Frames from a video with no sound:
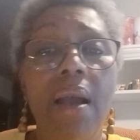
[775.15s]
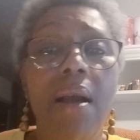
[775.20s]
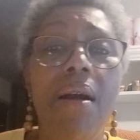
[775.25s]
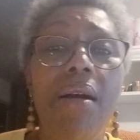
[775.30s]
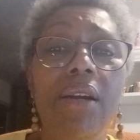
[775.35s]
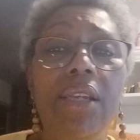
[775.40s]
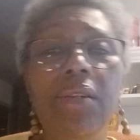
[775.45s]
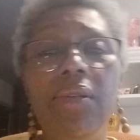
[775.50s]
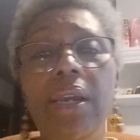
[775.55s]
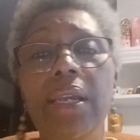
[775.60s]

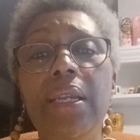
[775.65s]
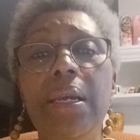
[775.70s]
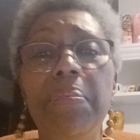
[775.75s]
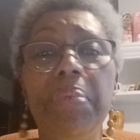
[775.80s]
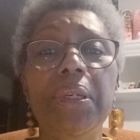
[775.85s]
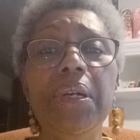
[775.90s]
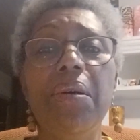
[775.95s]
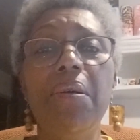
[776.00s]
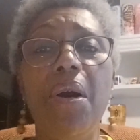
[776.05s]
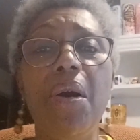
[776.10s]
Oh, you ain't no
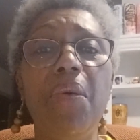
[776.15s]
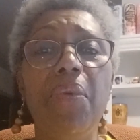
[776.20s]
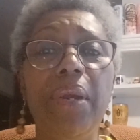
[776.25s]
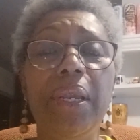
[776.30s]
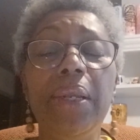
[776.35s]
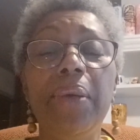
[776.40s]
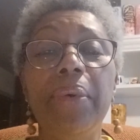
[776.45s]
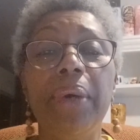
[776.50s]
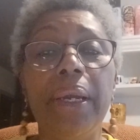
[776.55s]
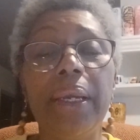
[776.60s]
but a hoe
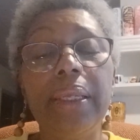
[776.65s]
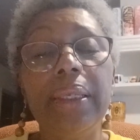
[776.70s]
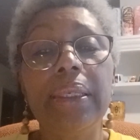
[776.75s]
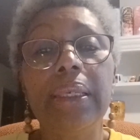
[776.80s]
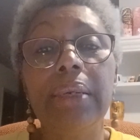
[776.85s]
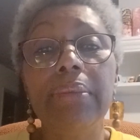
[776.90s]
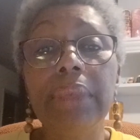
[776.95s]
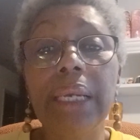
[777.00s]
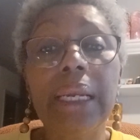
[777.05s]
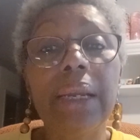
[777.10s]

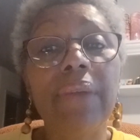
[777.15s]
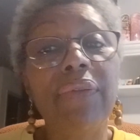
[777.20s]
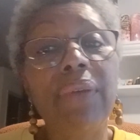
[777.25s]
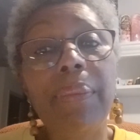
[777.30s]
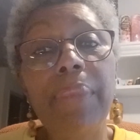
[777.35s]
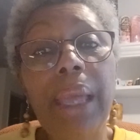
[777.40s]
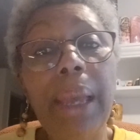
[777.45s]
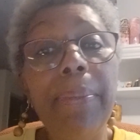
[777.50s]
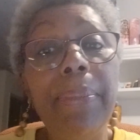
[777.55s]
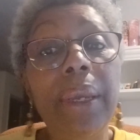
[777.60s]
anyway. I'm like, if
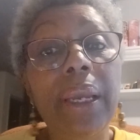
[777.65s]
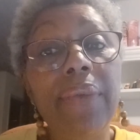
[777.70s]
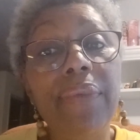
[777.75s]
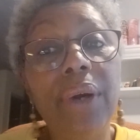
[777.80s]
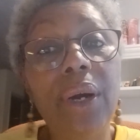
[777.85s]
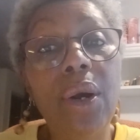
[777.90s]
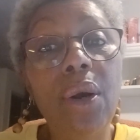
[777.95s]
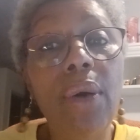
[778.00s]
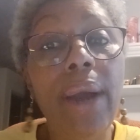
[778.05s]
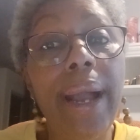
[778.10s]
I'm that big of
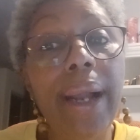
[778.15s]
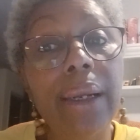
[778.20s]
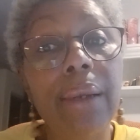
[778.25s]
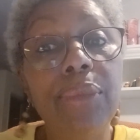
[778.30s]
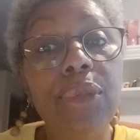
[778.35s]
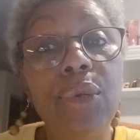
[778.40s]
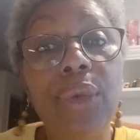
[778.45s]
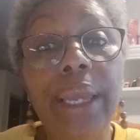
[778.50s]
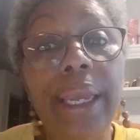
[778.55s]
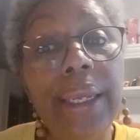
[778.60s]
a hoe, how
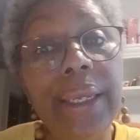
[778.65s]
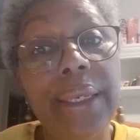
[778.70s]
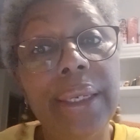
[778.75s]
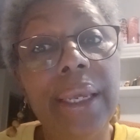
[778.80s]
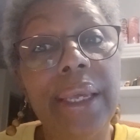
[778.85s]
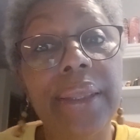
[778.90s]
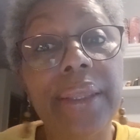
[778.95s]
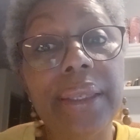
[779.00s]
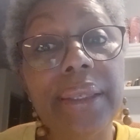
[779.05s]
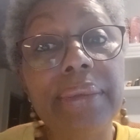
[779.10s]
come you can't get
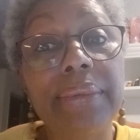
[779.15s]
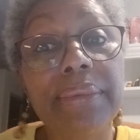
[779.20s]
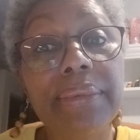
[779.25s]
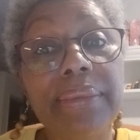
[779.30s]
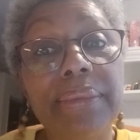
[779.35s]
nothing?